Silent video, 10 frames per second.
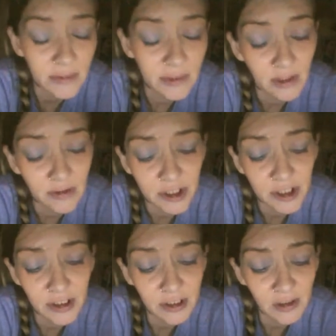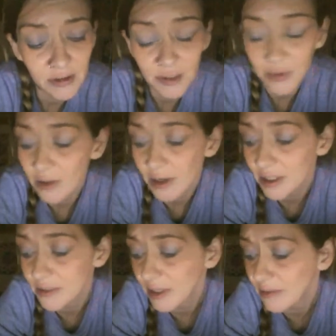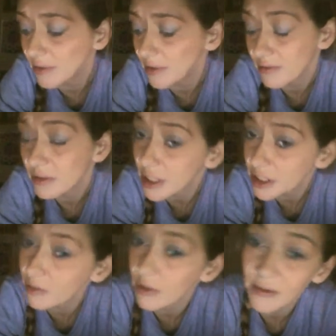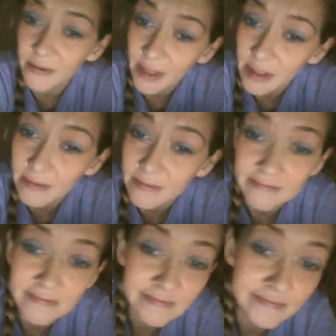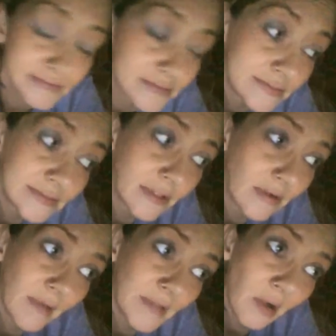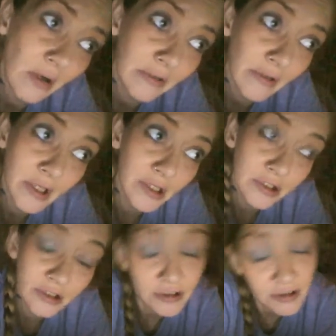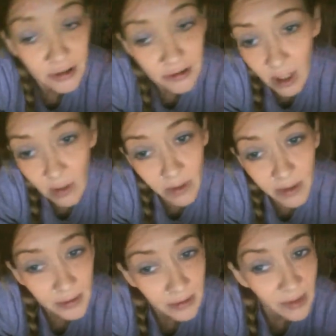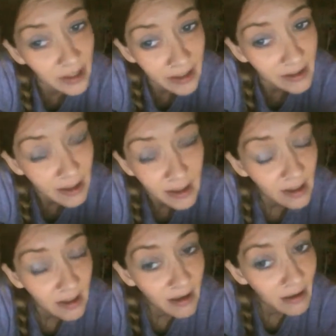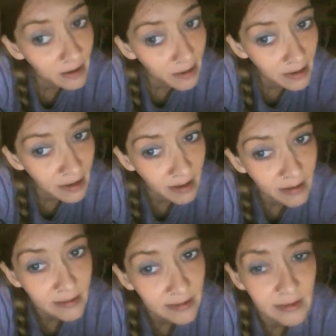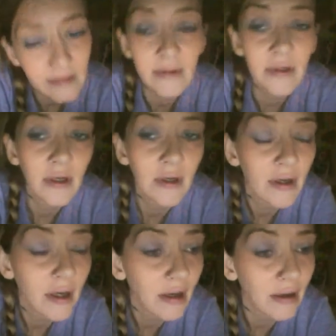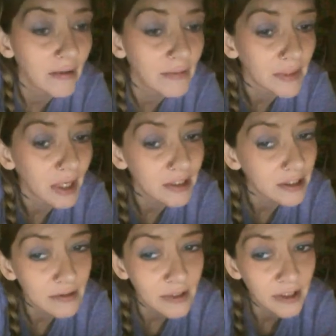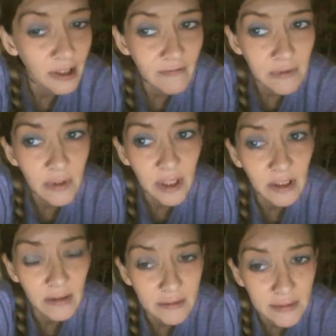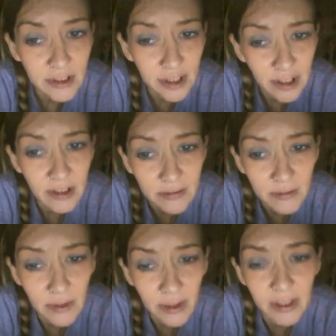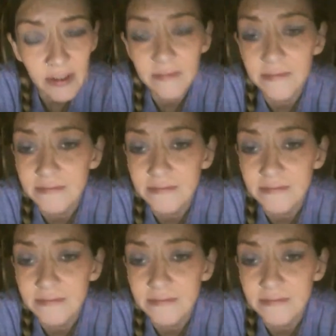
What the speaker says: You know, just, you know, you got these people that religion works for them. You know, I'm sorry, religion just did not work for me at all. I still felt that void, deep void.